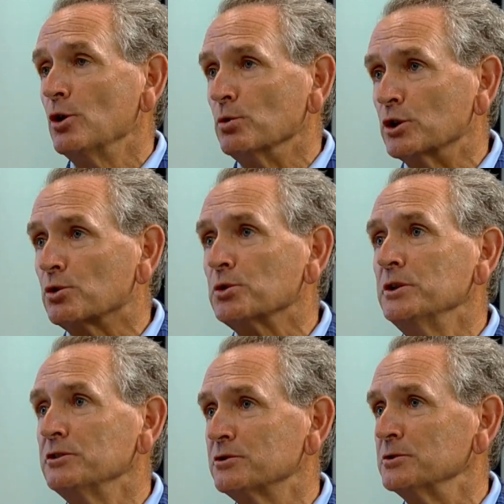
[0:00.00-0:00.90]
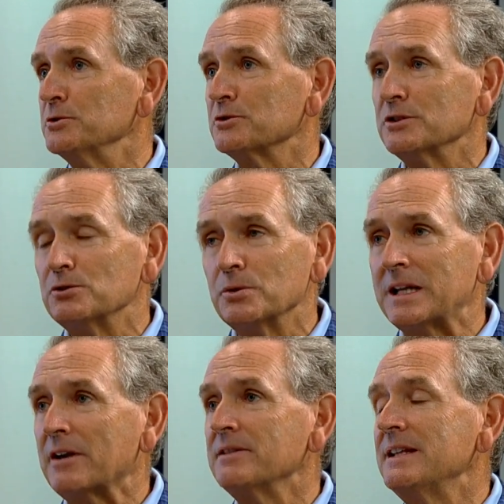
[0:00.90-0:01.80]
recruiting students and
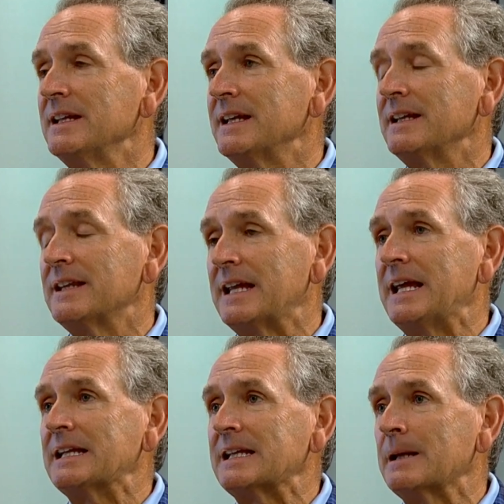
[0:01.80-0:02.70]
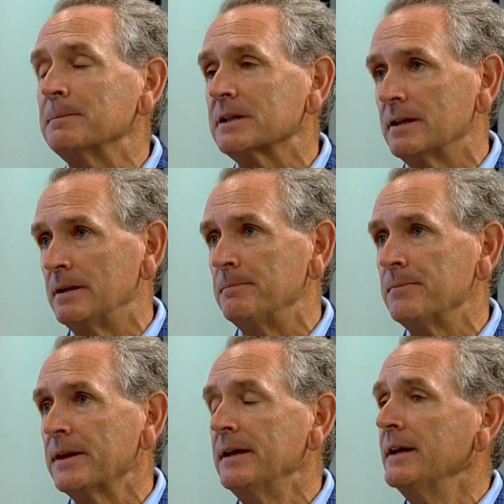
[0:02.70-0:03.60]
doing everything they can to get them to come